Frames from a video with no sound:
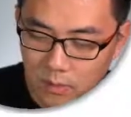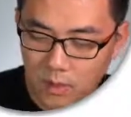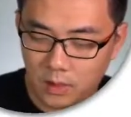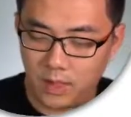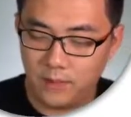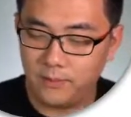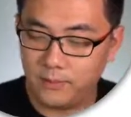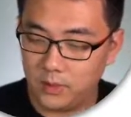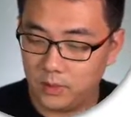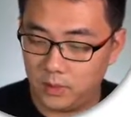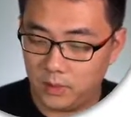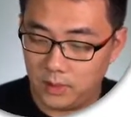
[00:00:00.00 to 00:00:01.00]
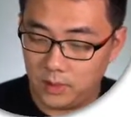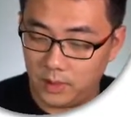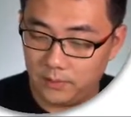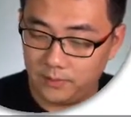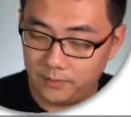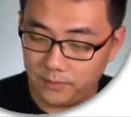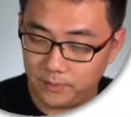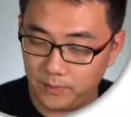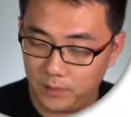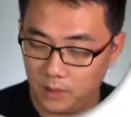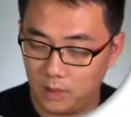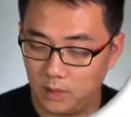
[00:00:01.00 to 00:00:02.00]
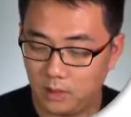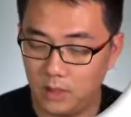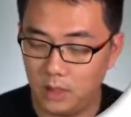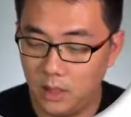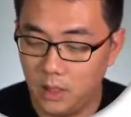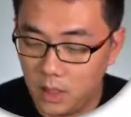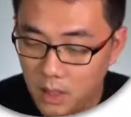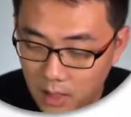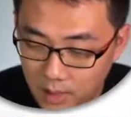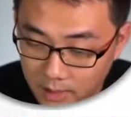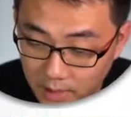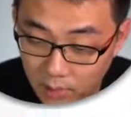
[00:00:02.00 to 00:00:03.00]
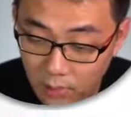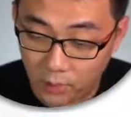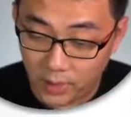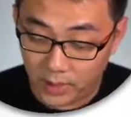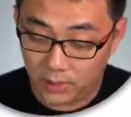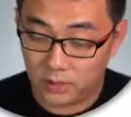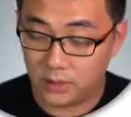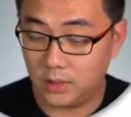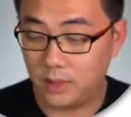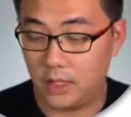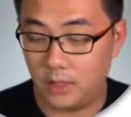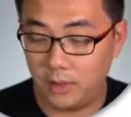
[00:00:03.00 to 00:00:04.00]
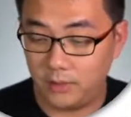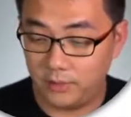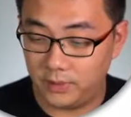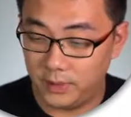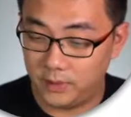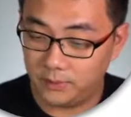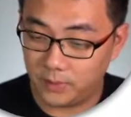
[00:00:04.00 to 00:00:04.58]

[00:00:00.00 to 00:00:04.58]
Okay, so it's here. Right. Then the range, however,